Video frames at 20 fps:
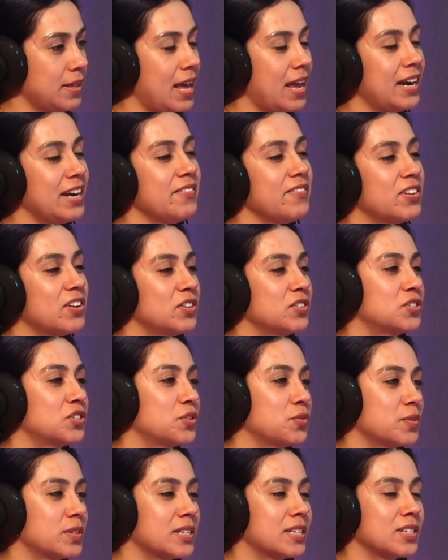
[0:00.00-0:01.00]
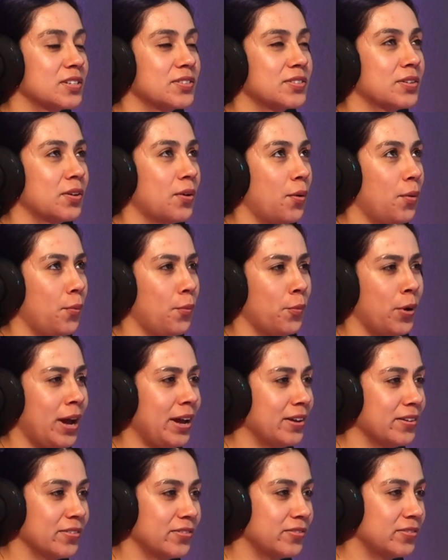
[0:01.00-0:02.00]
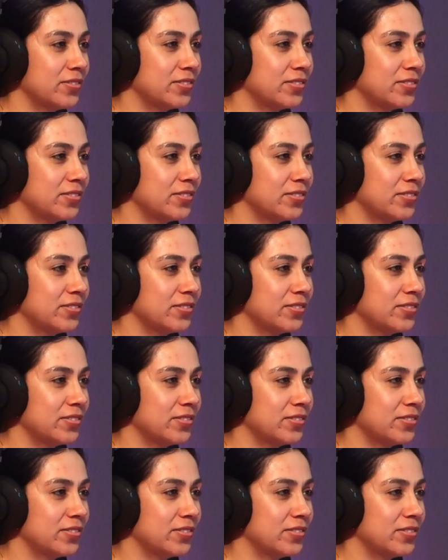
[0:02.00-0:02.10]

I didn't even know she was his wife.